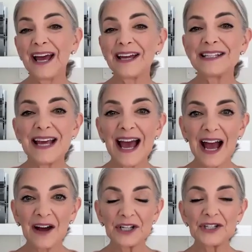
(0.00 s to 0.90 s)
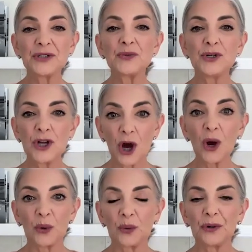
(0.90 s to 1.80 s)
And how did you
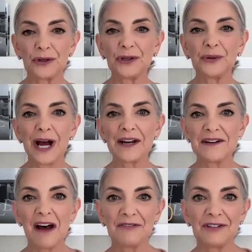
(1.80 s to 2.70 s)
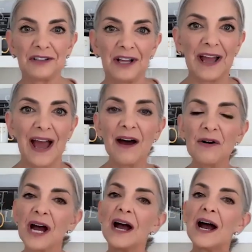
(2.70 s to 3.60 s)
know you had a novel? Like, how?